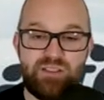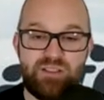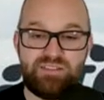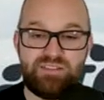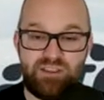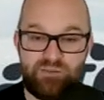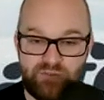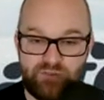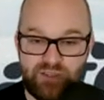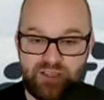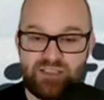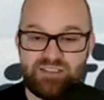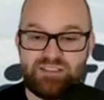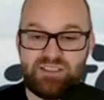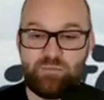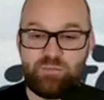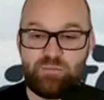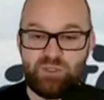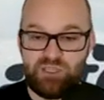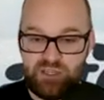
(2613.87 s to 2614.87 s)
Definitely is a
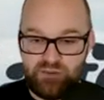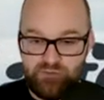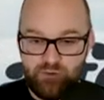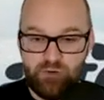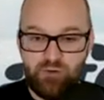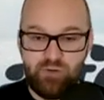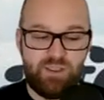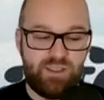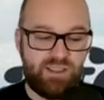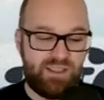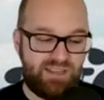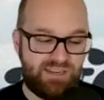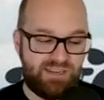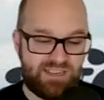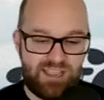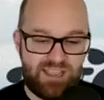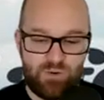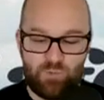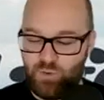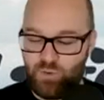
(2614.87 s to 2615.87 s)
believer in
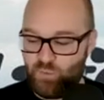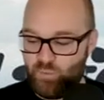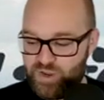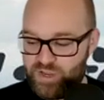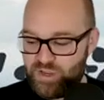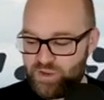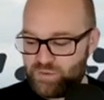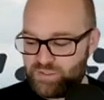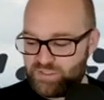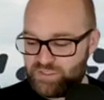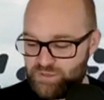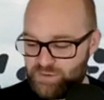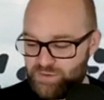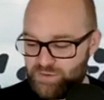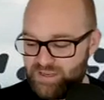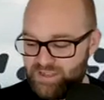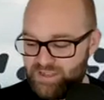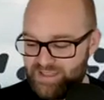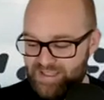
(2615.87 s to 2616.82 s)
kind of what Rio is doing.